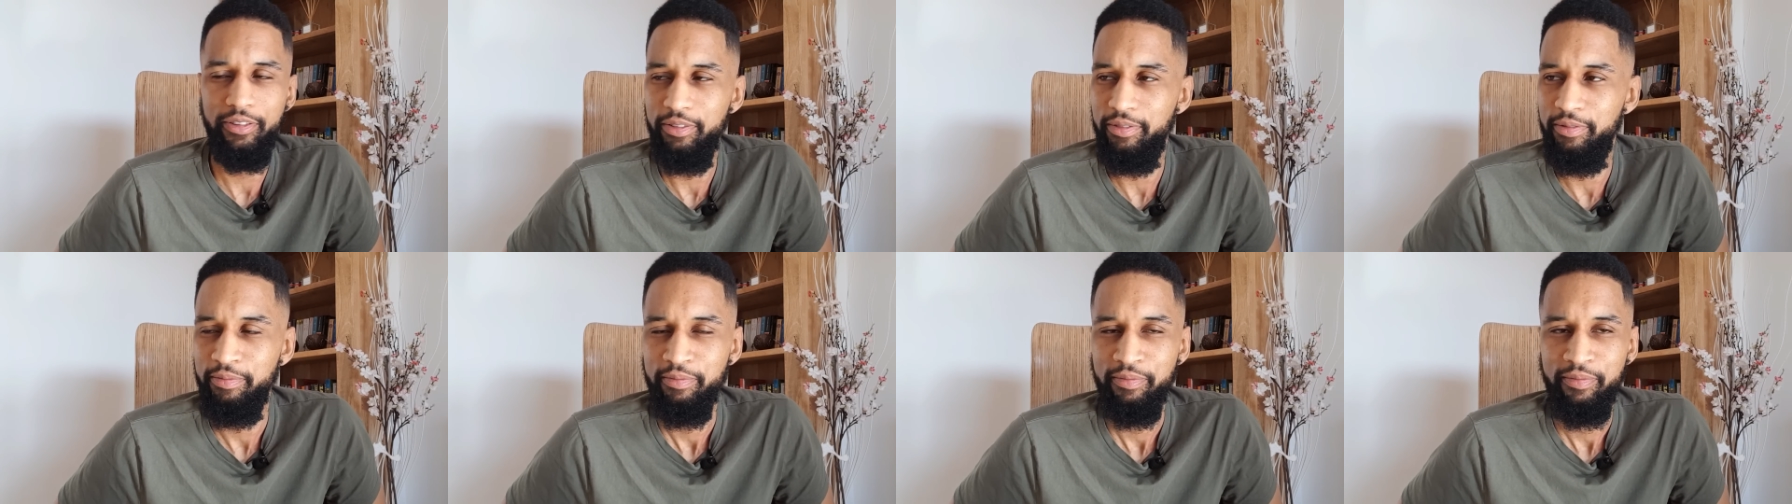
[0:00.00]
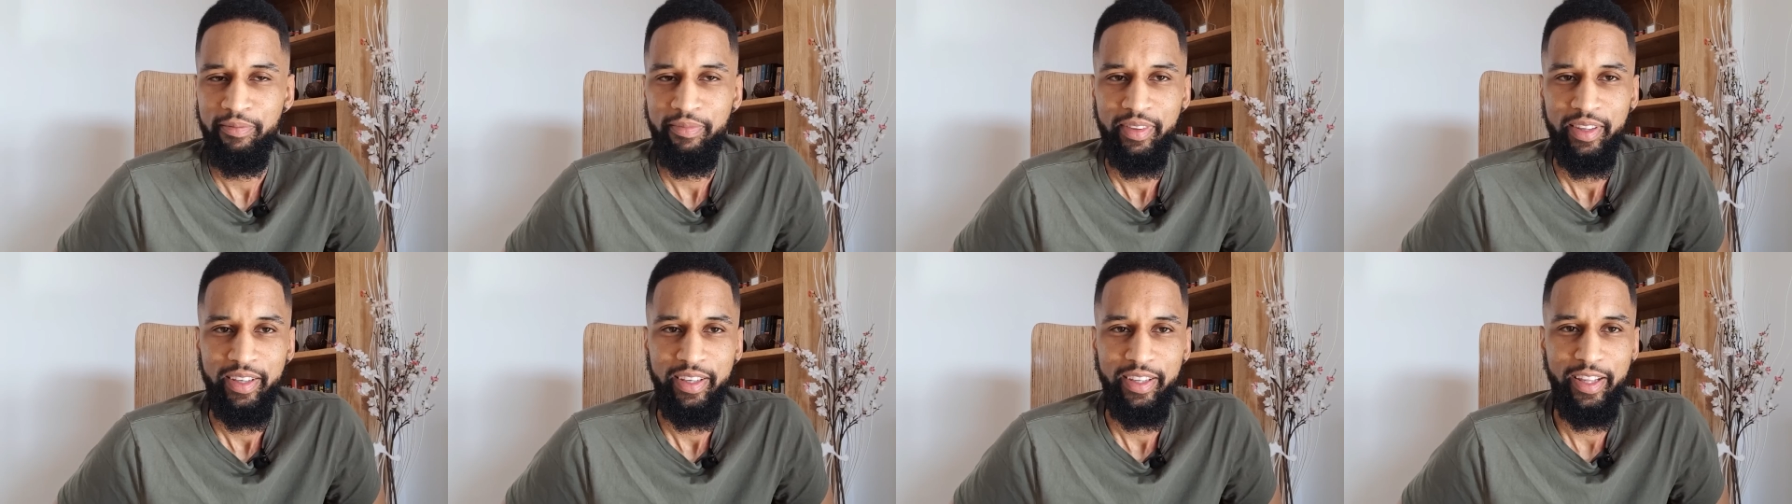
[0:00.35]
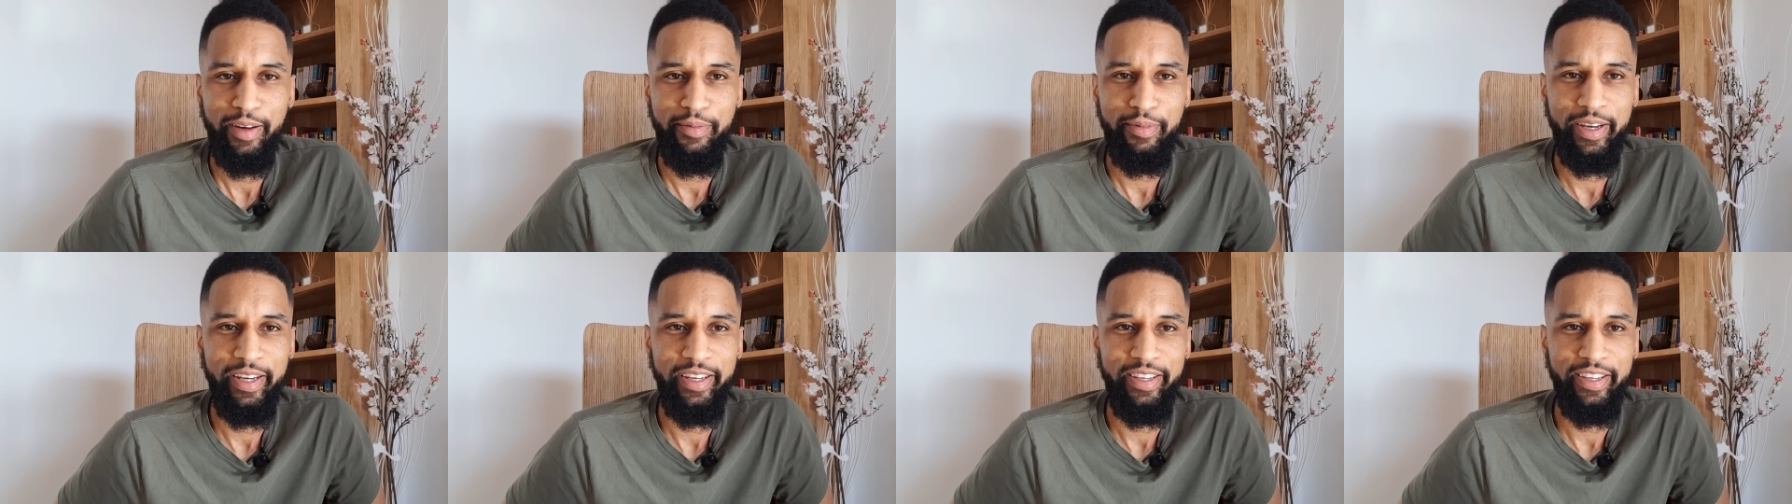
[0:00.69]
And
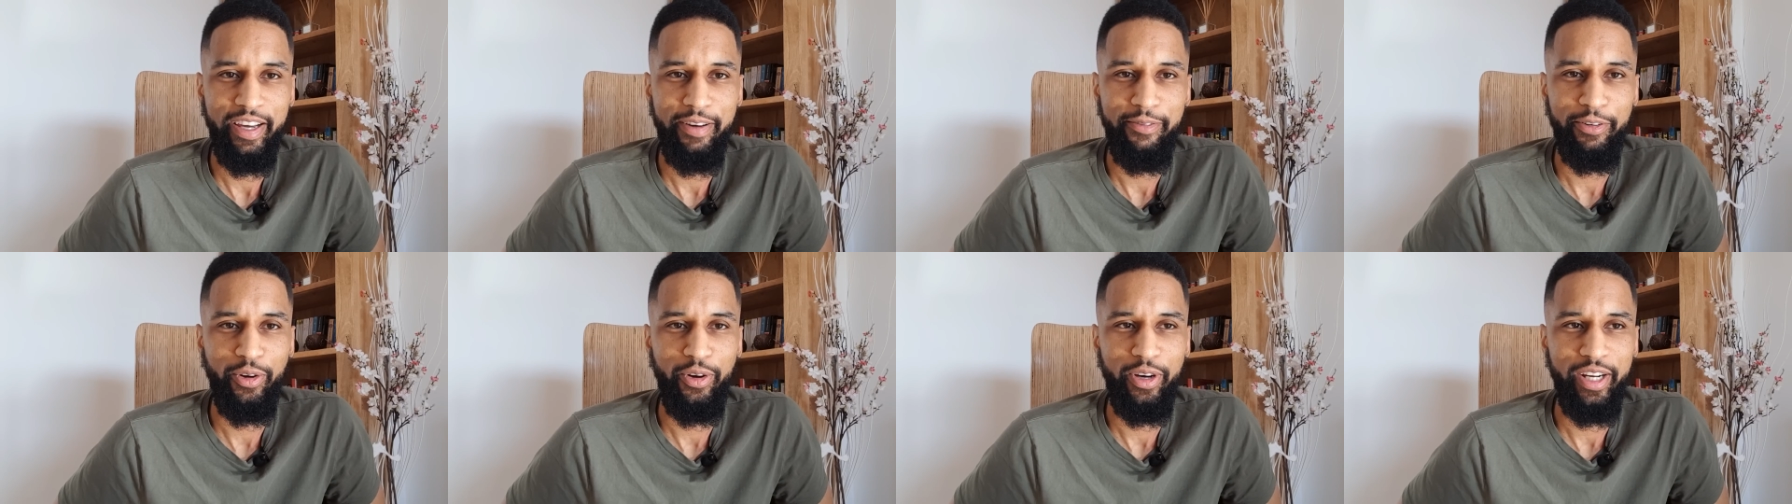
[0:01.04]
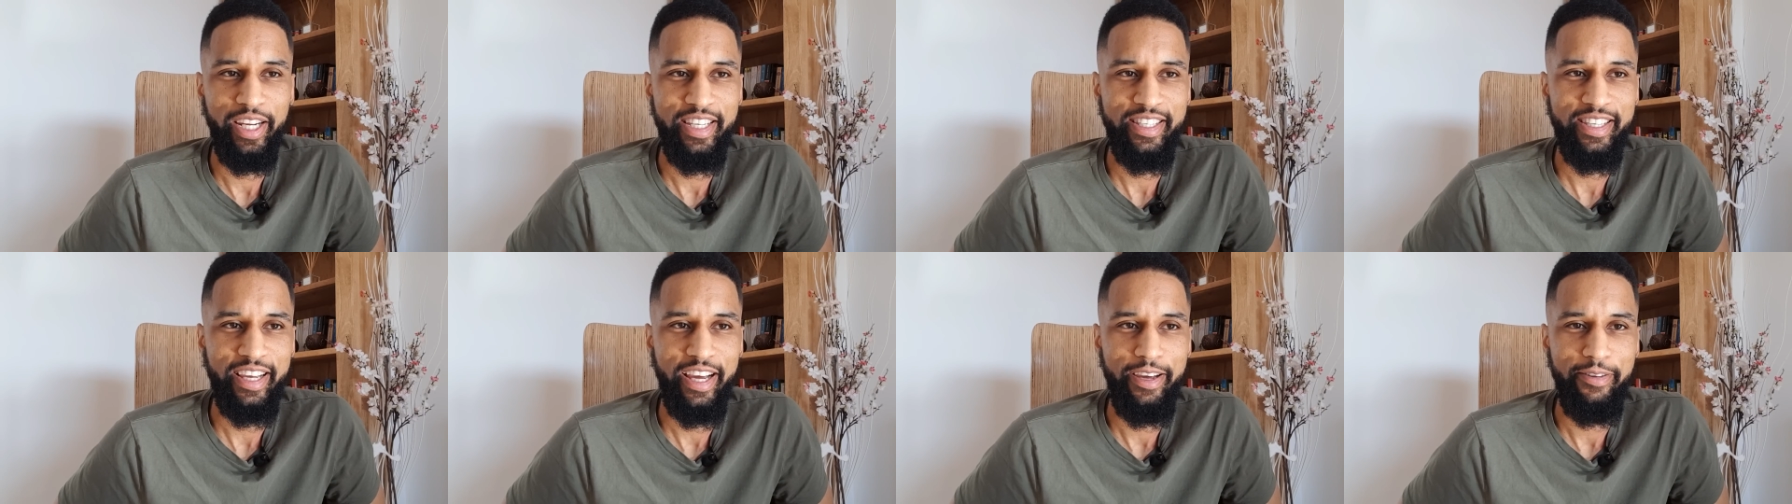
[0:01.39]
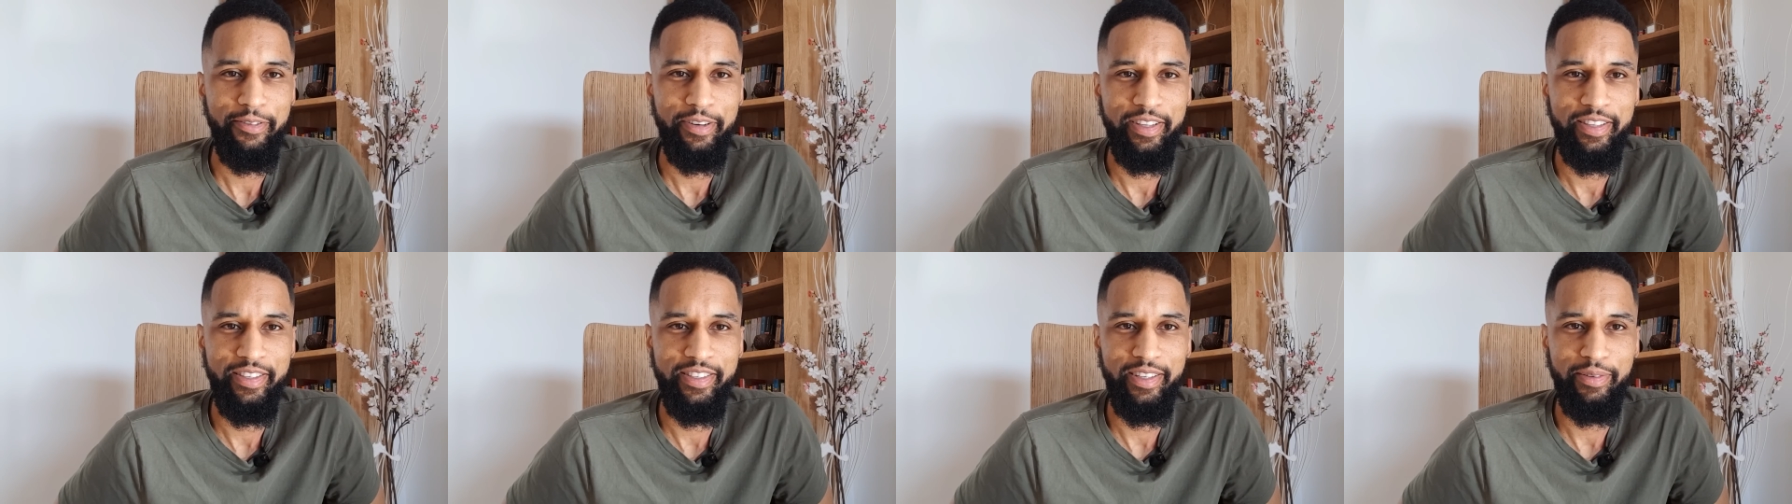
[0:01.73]
you haven't got any
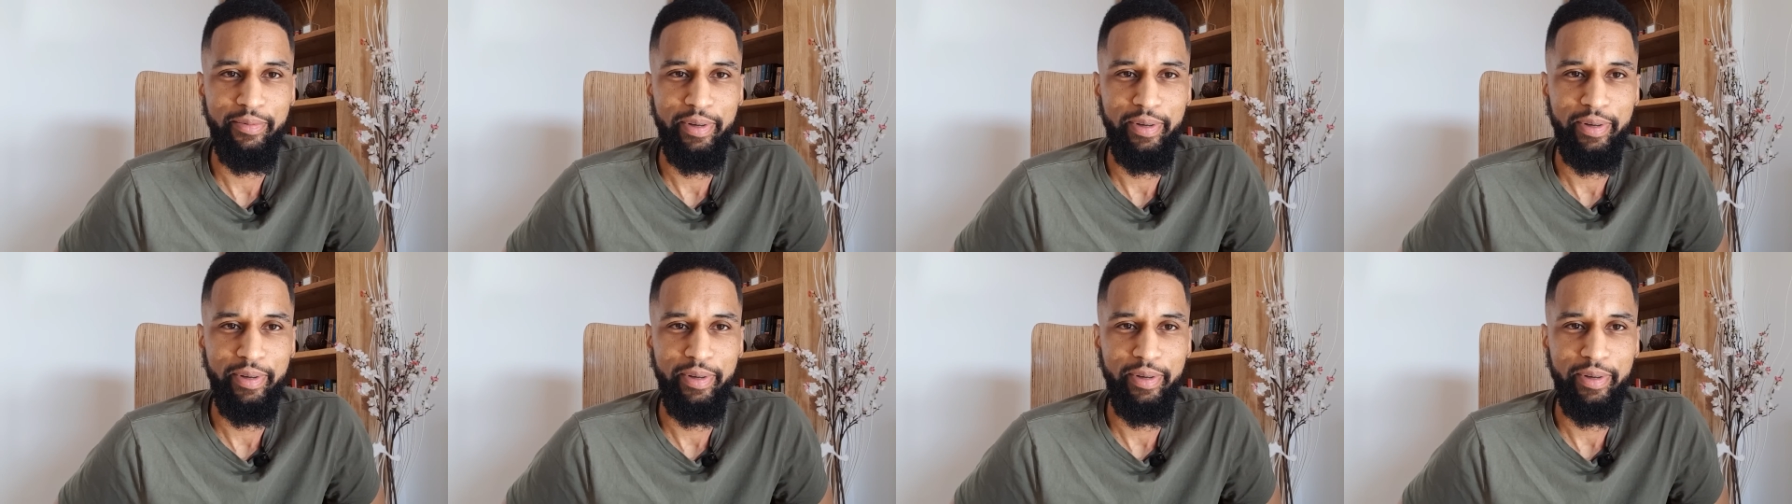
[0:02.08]
savings,